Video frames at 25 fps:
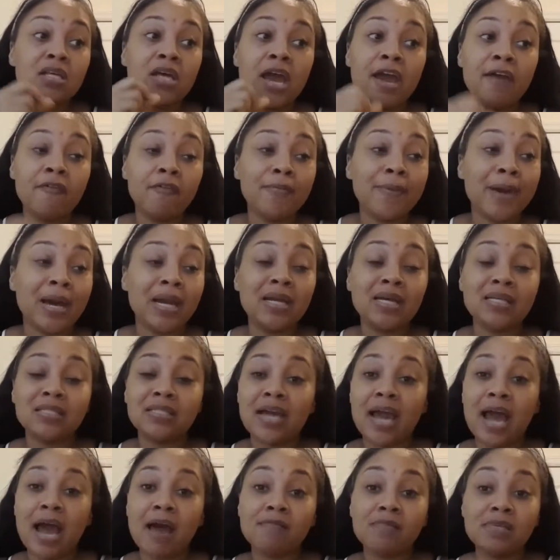Everybody doesn't
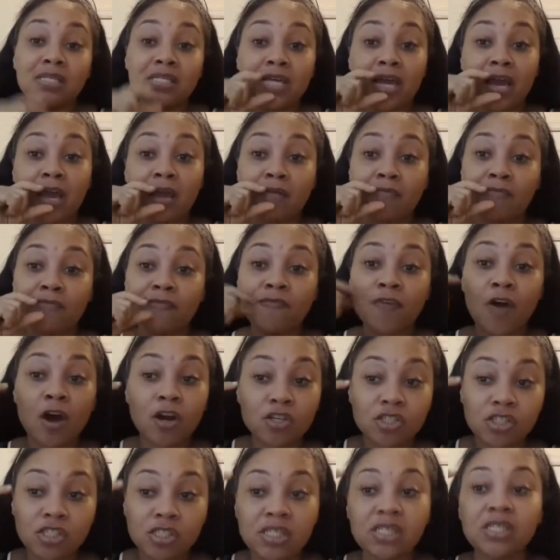have the same
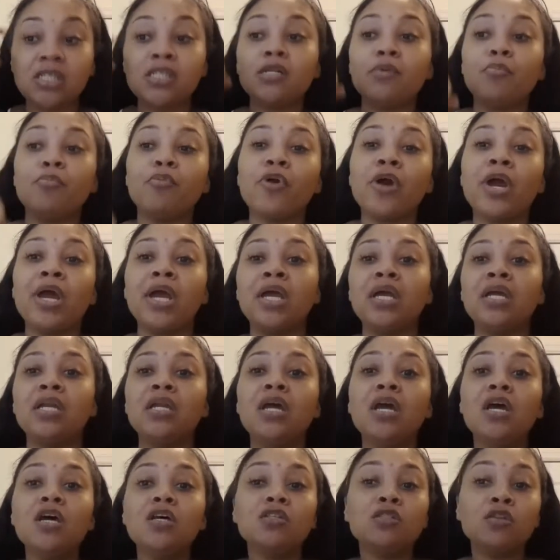function in the
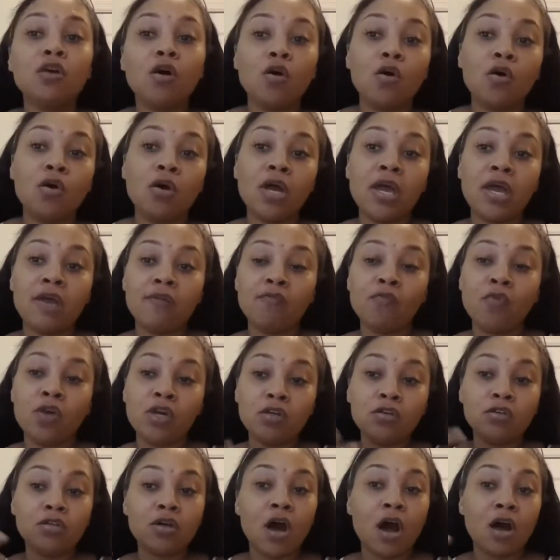brain. So
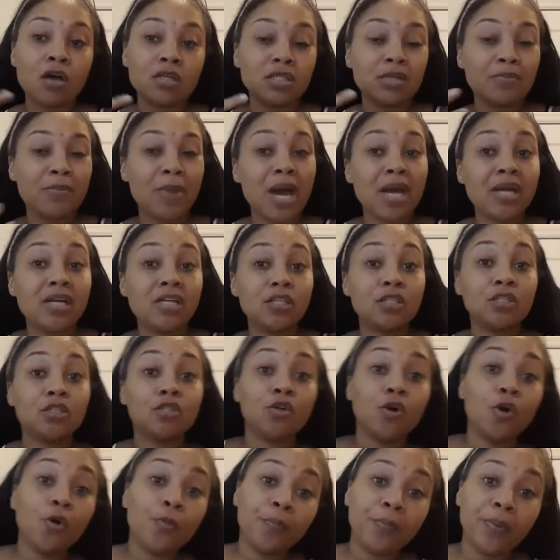when you call somebody
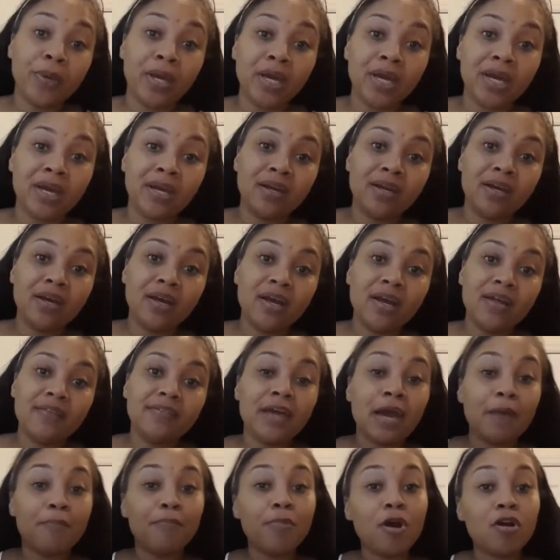stupid,
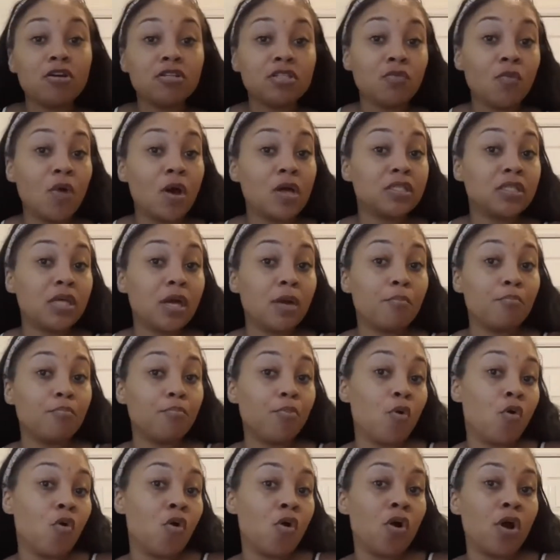that person
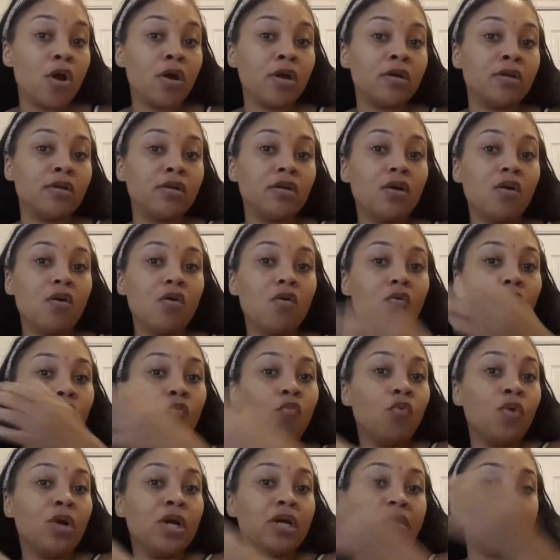wasn't born
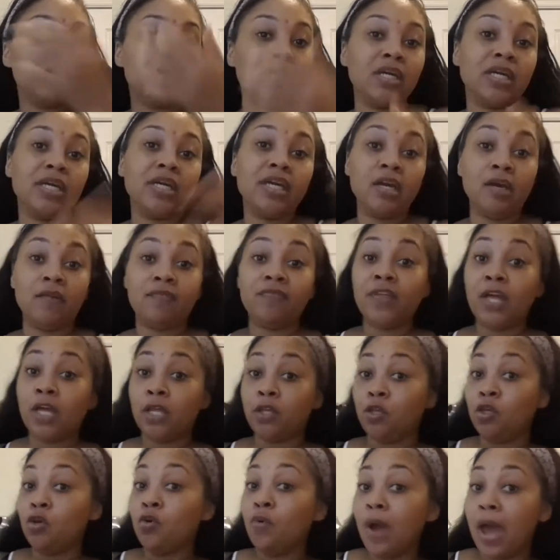with the gift
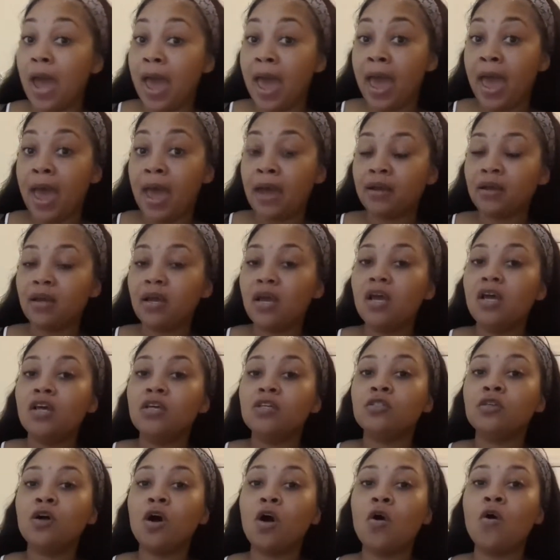that you had.
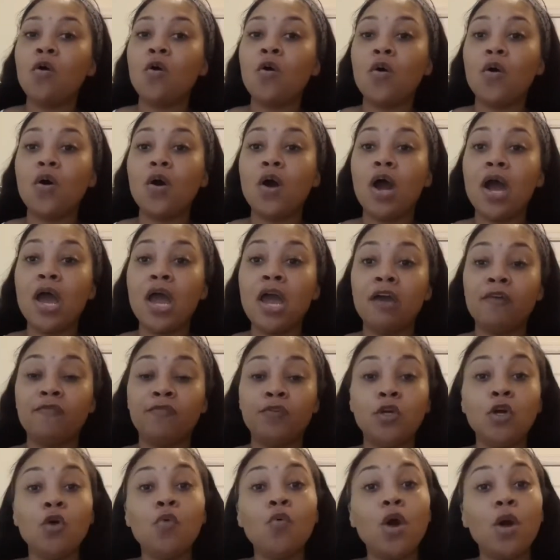So
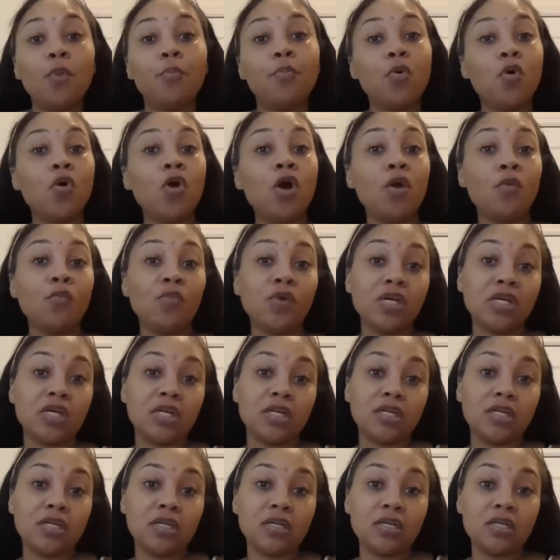if you were born
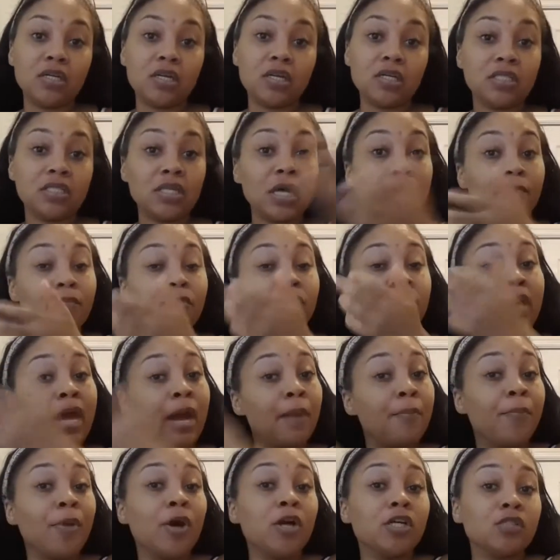with
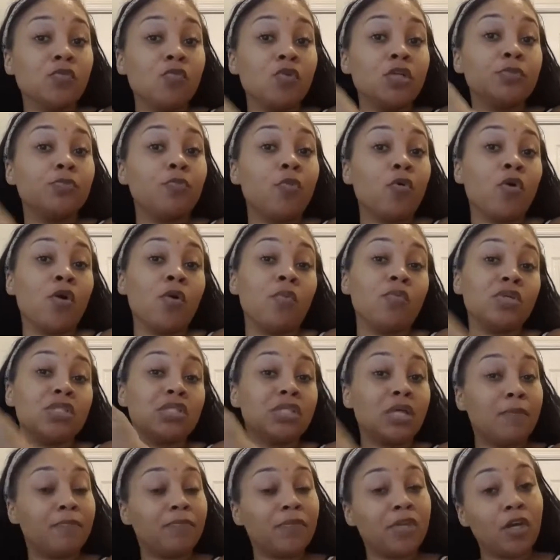that person was born with
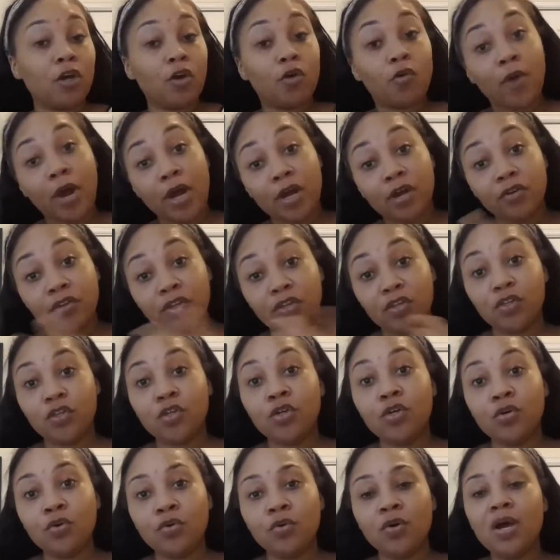something greater than
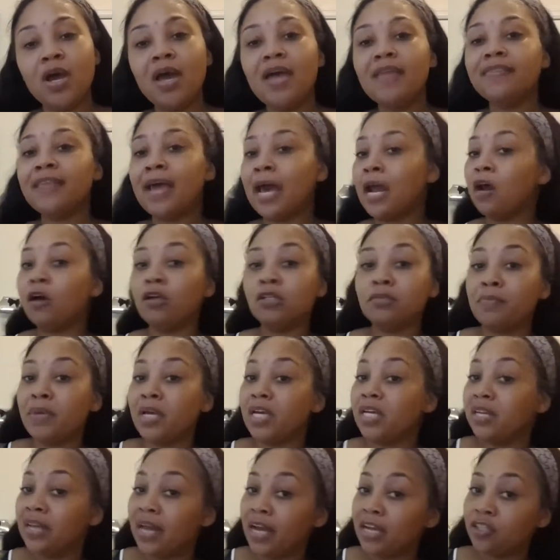you, that don't
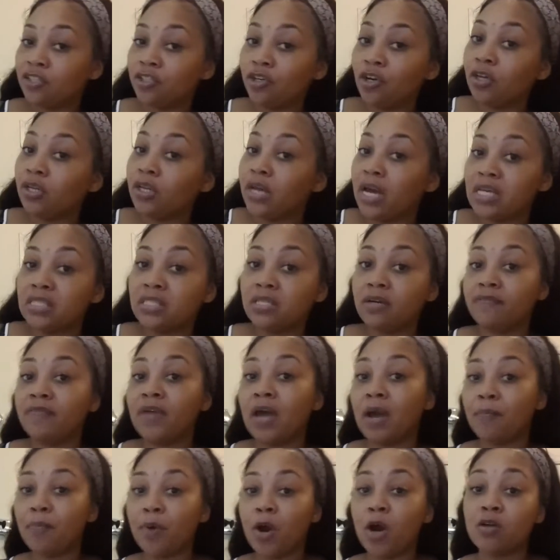mean that you're less of
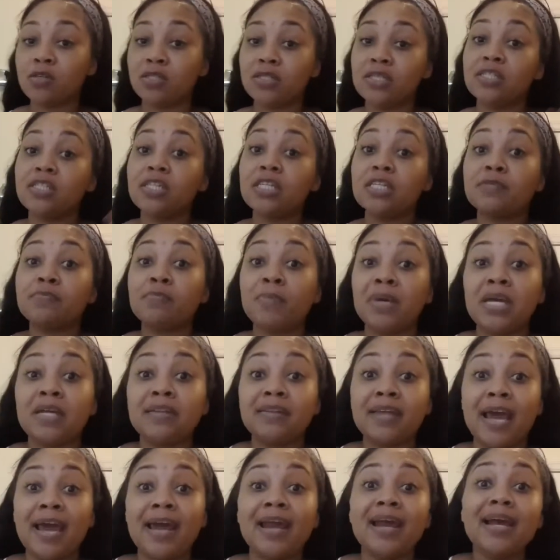that person. Just
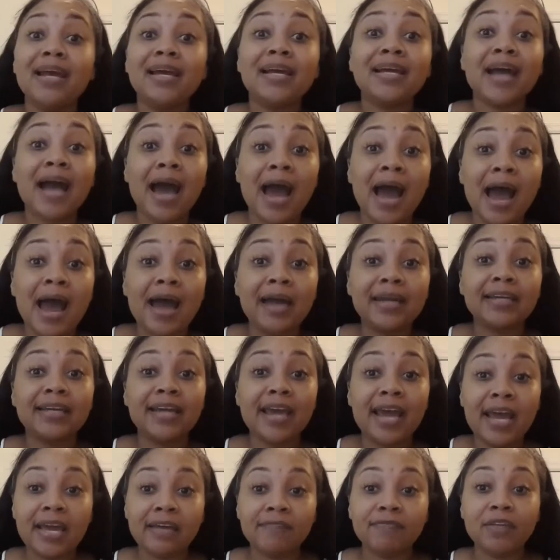mean that God
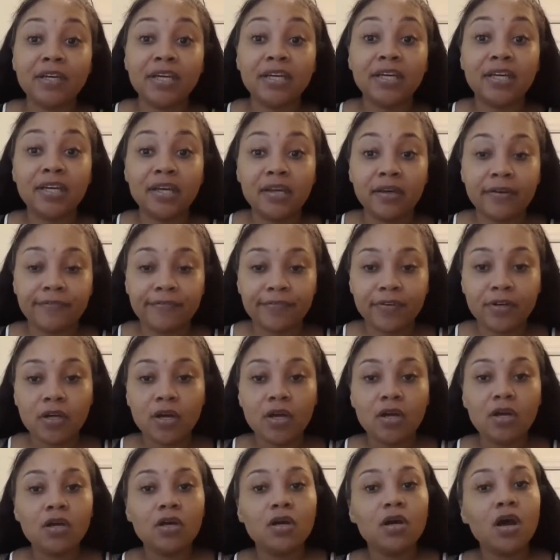gave the gift
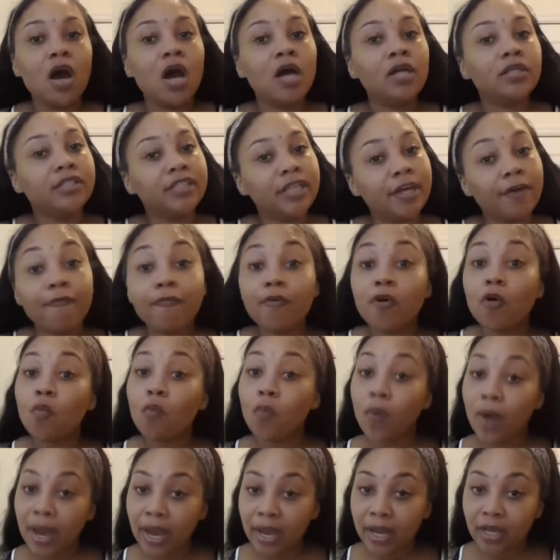a
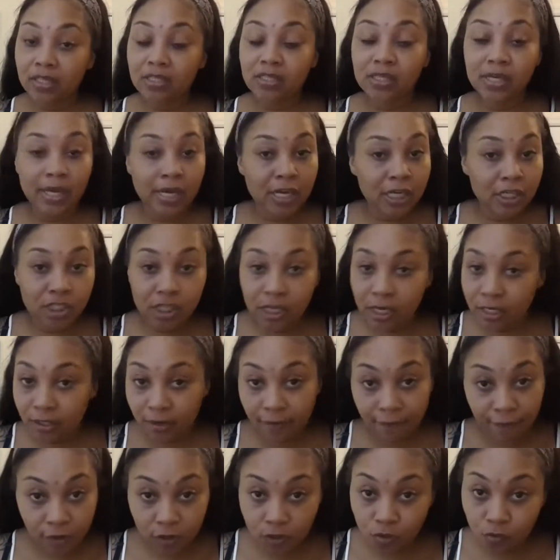different way to each
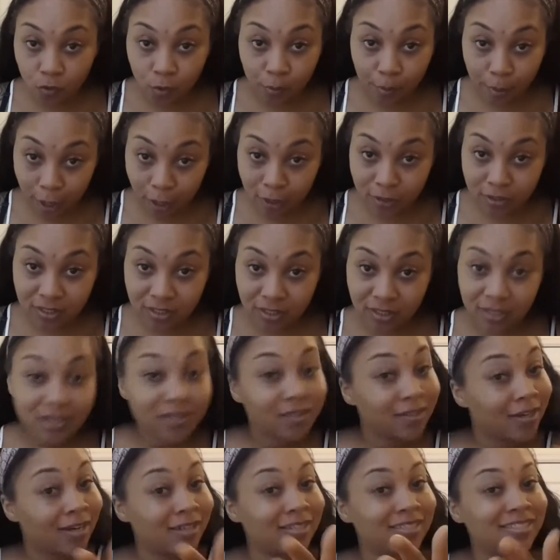individual
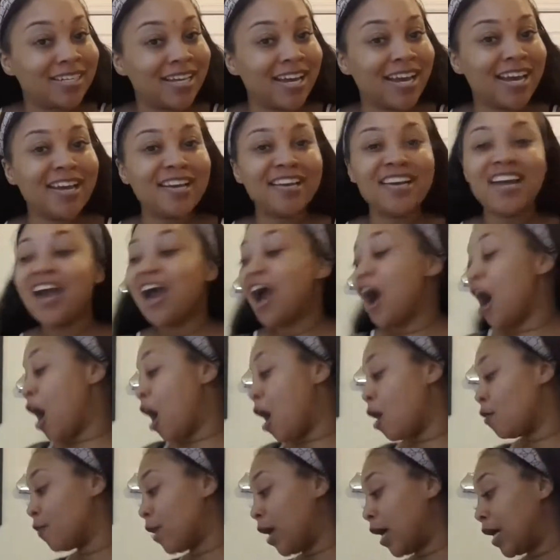person. You understand?
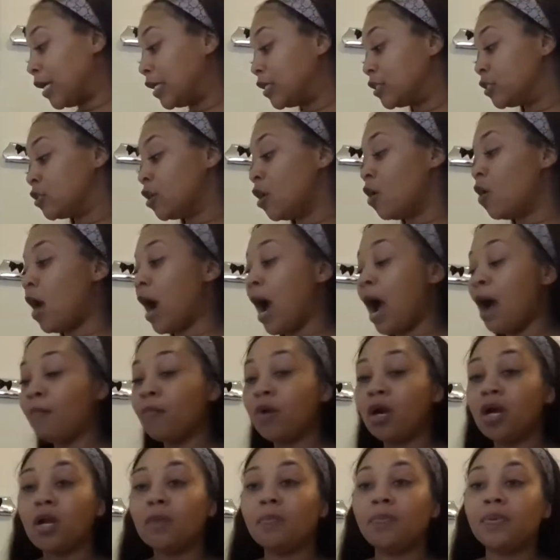All right, so
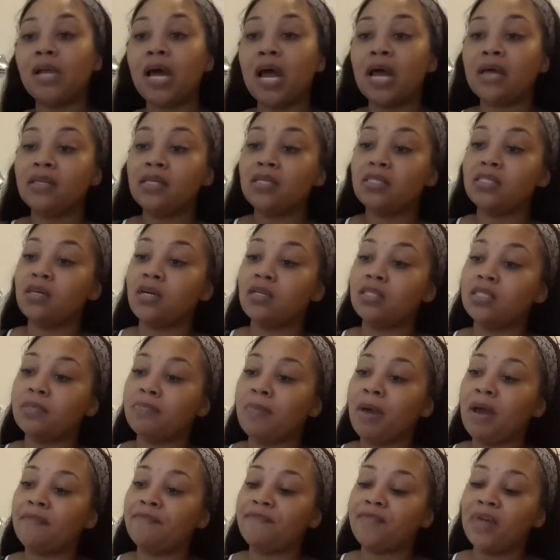I'm gonna apply this
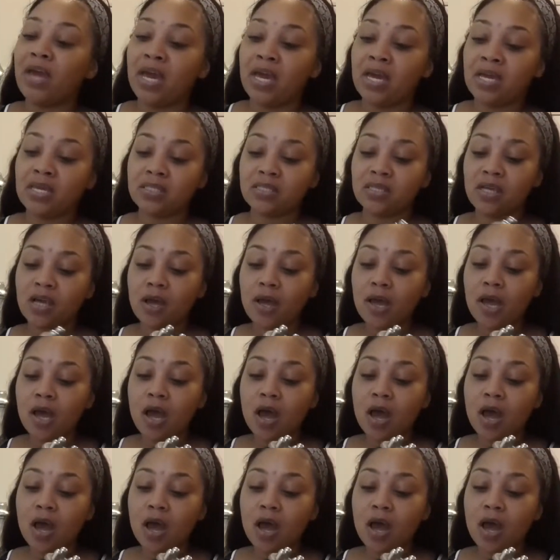onto my face.